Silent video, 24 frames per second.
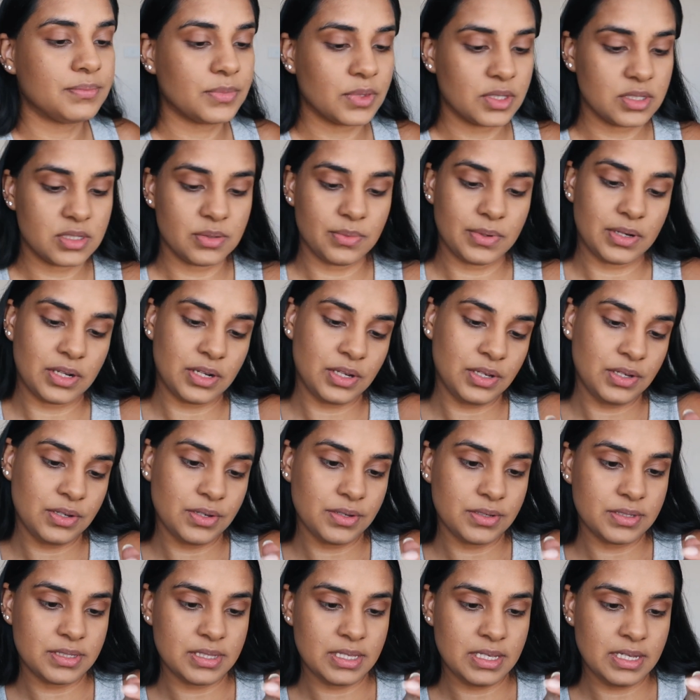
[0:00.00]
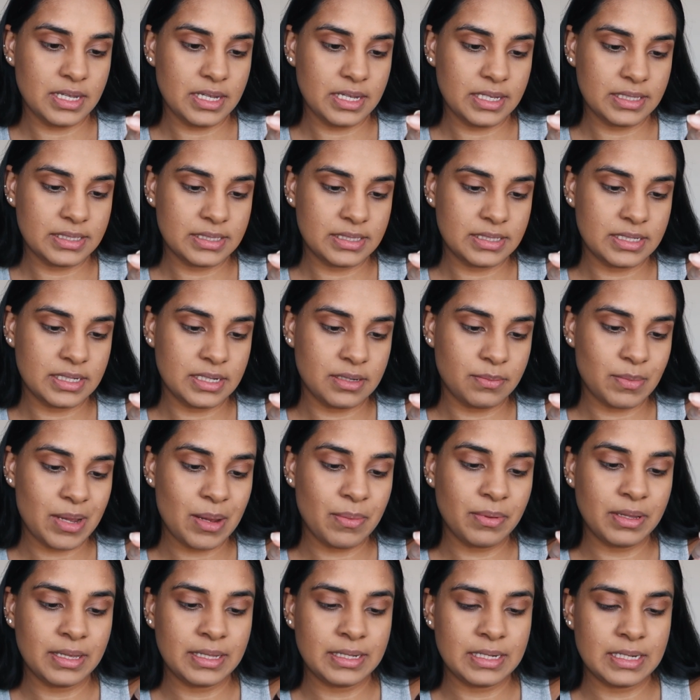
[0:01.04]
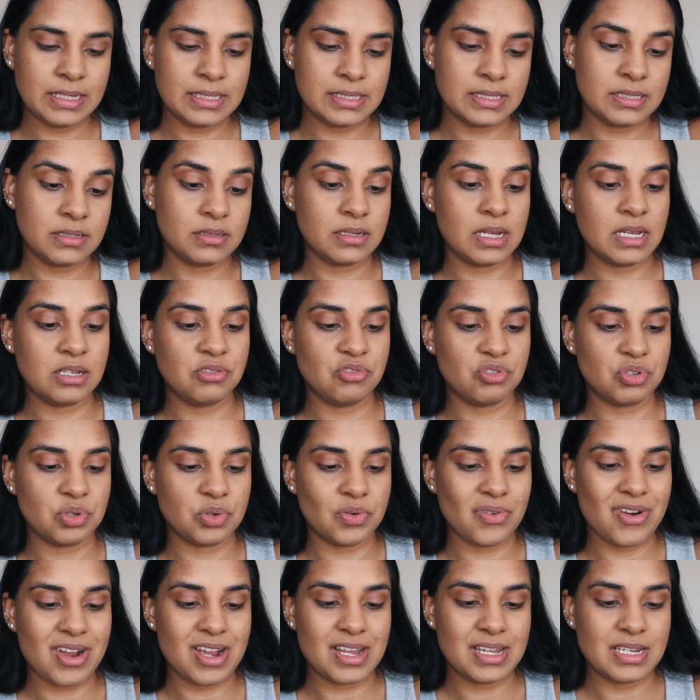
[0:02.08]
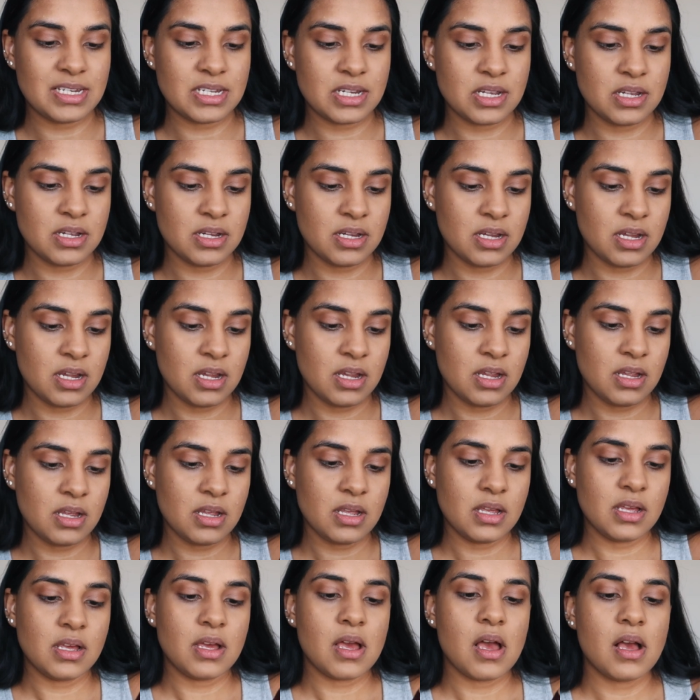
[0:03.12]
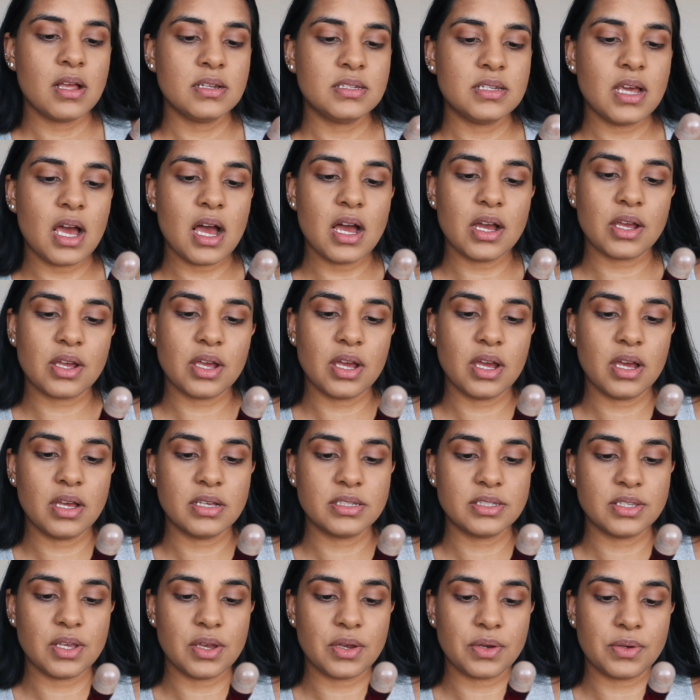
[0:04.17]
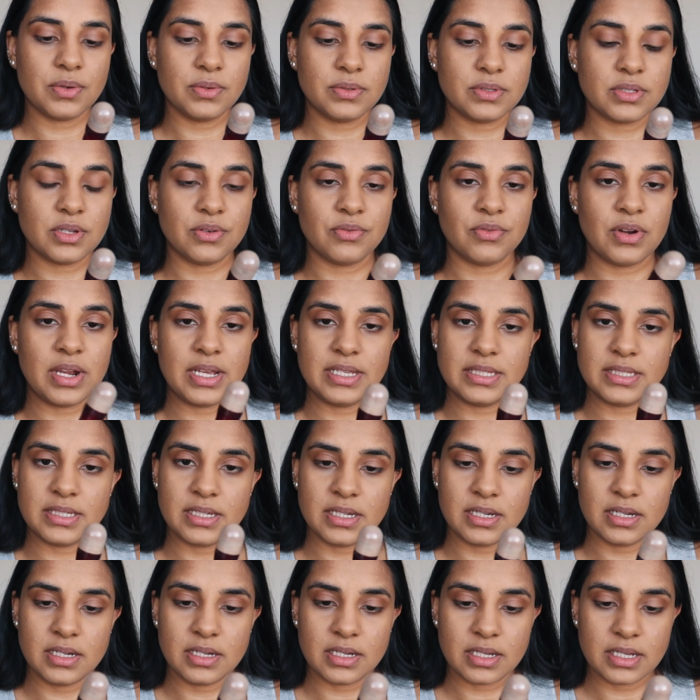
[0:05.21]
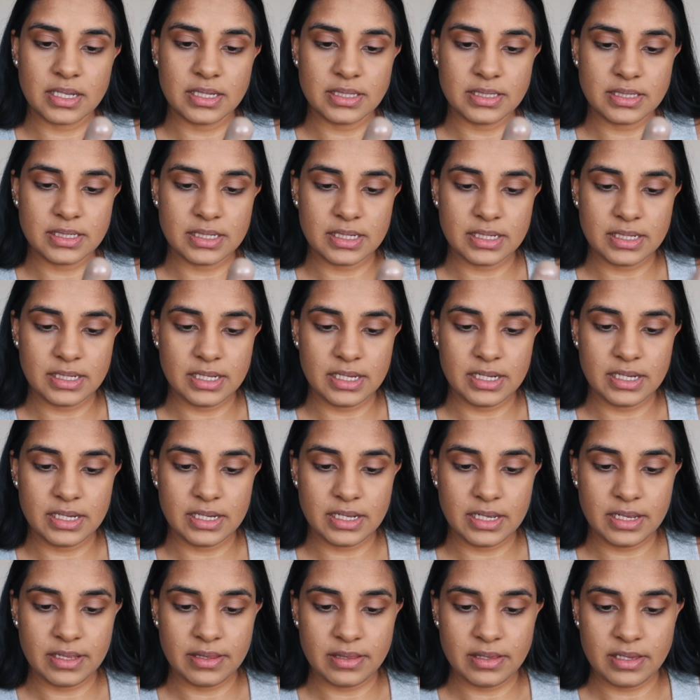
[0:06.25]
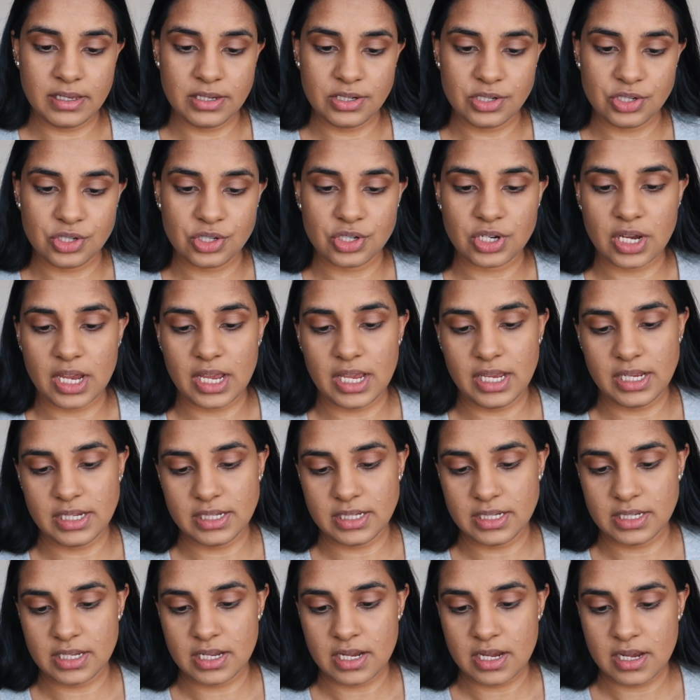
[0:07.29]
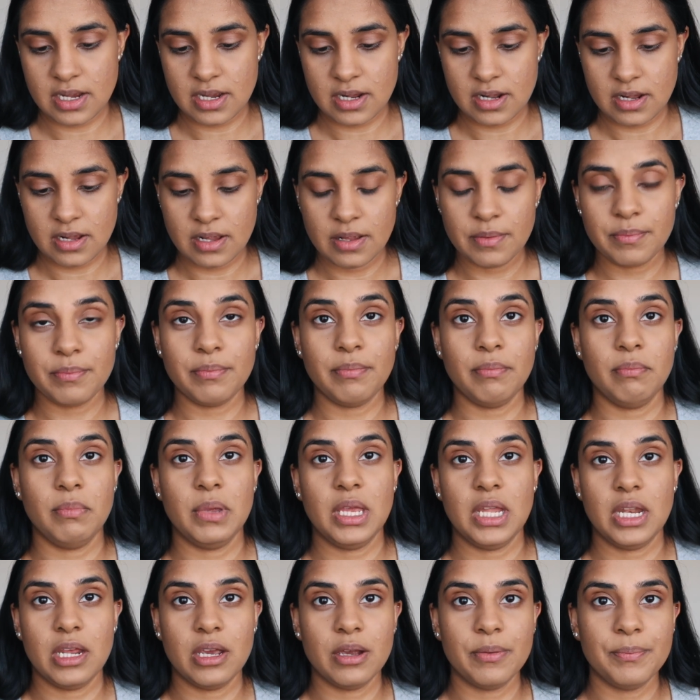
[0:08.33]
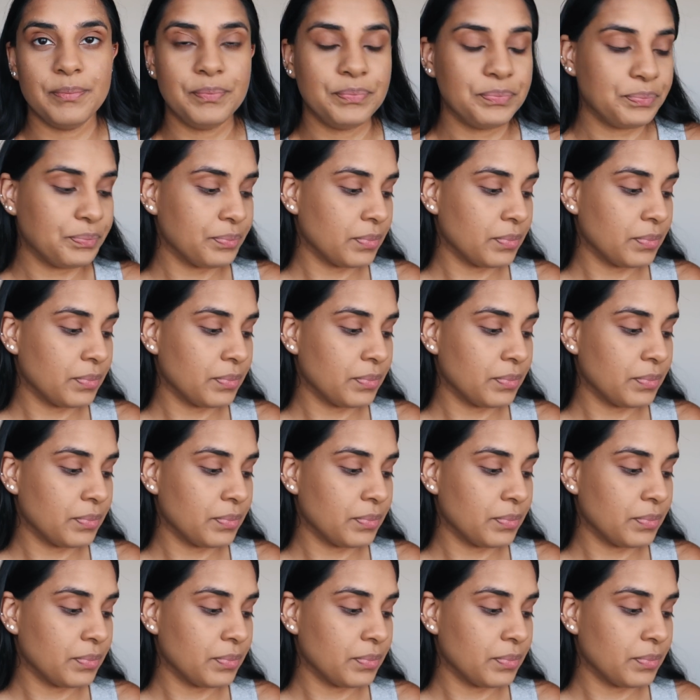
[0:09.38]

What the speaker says: So we're gonna use the Maybelline Instant Age Rewind Dark Circles Eraser Concealer in the shade Medium.